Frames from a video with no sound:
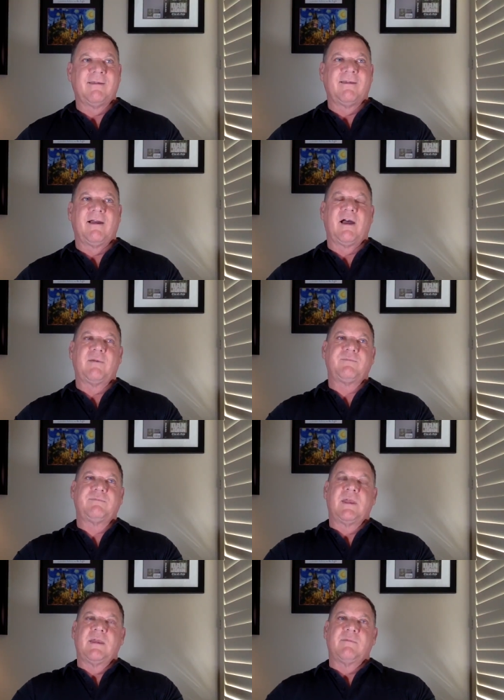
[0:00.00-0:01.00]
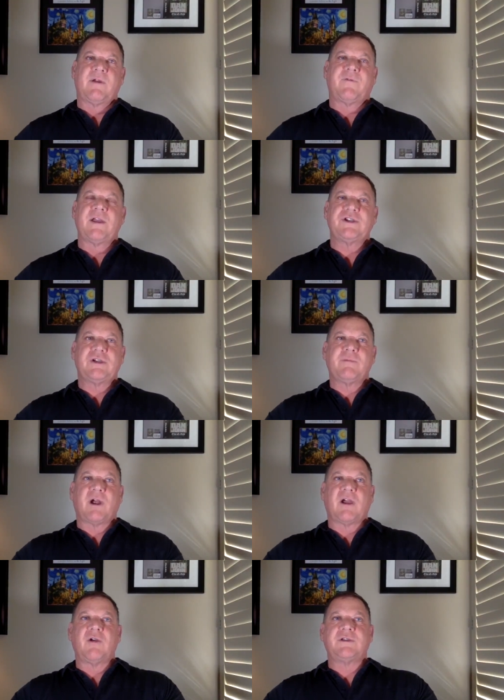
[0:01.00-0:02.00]
Um, my friend Jim
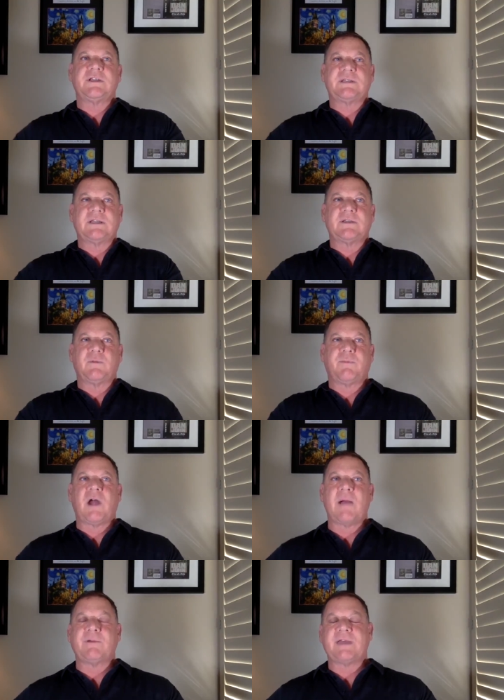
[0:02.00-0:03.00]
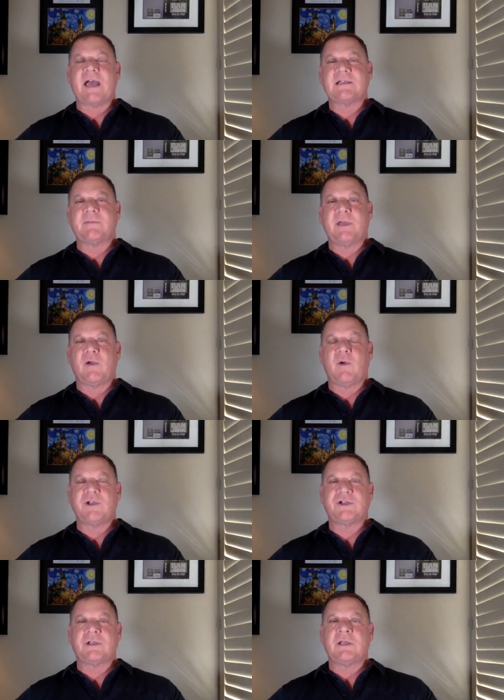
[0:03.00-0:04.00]
Marcosian says the problem with asking me a
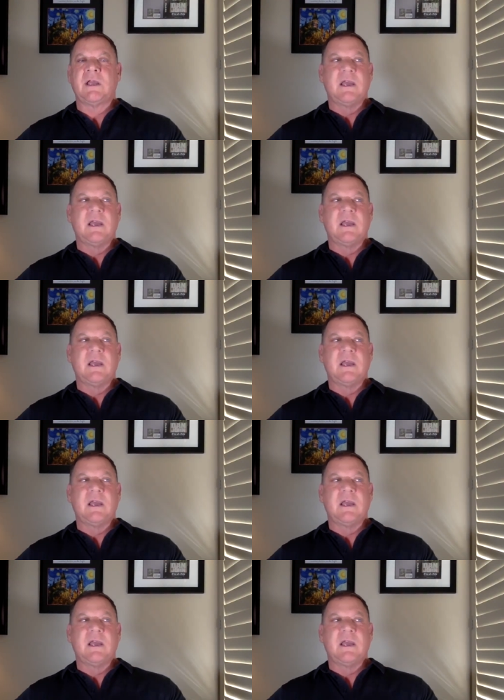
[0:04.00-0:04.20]
question